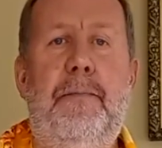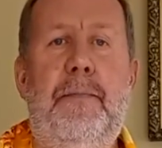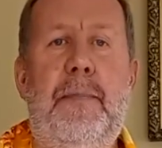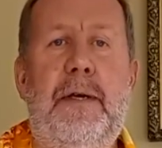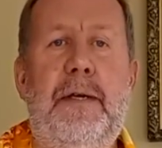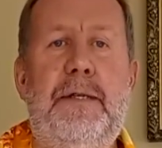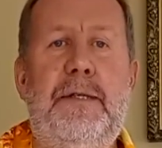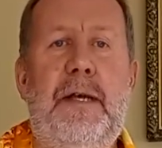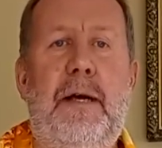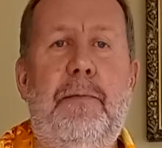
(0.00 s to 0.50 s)

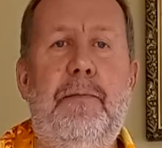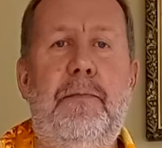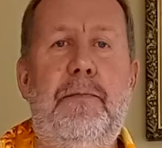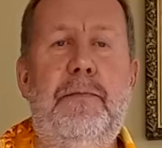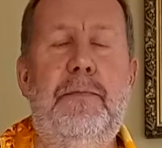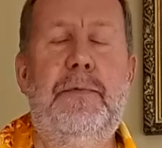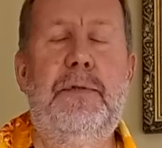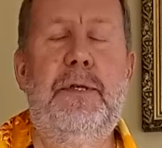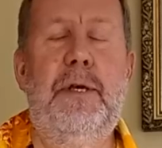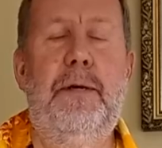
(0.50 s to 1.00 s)
exact
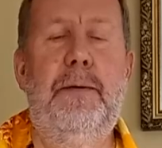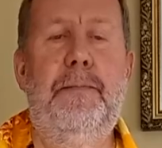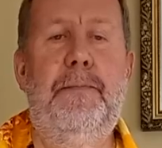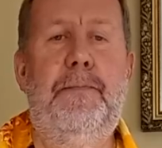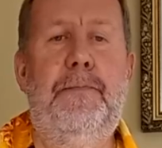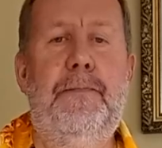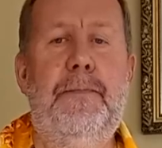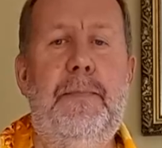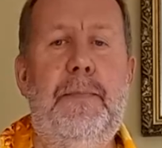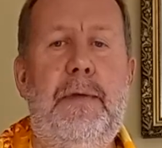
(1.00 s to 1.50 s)

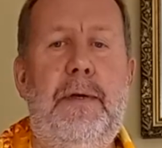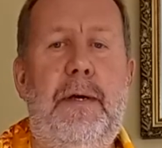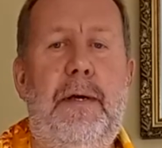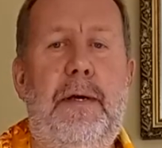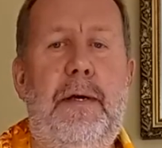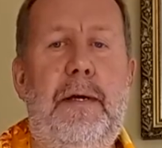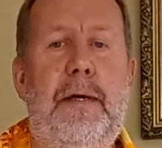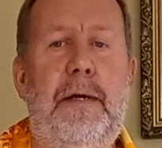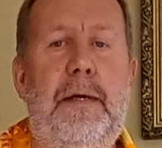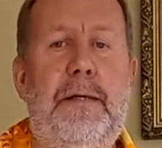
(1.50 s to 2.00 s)

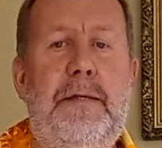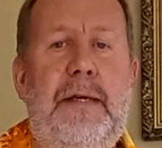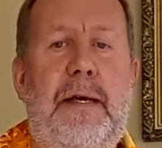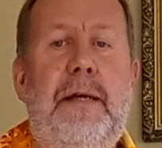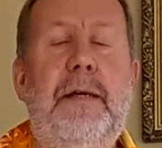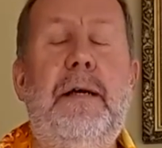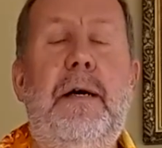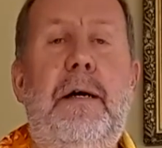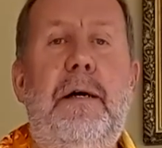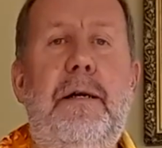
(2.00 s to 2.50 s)

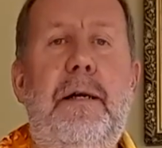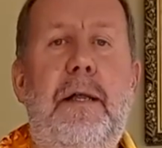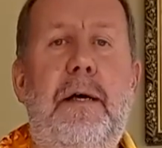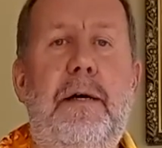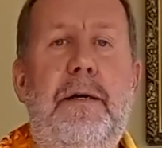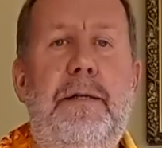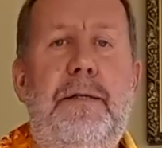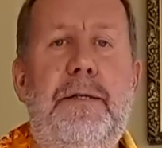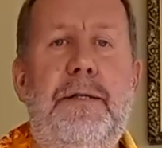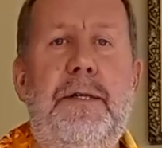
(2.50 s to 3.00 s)

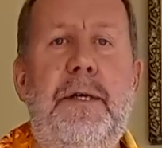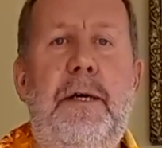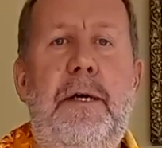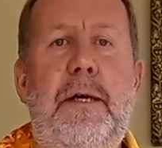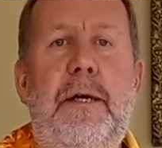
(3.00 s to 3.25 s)
guidelines.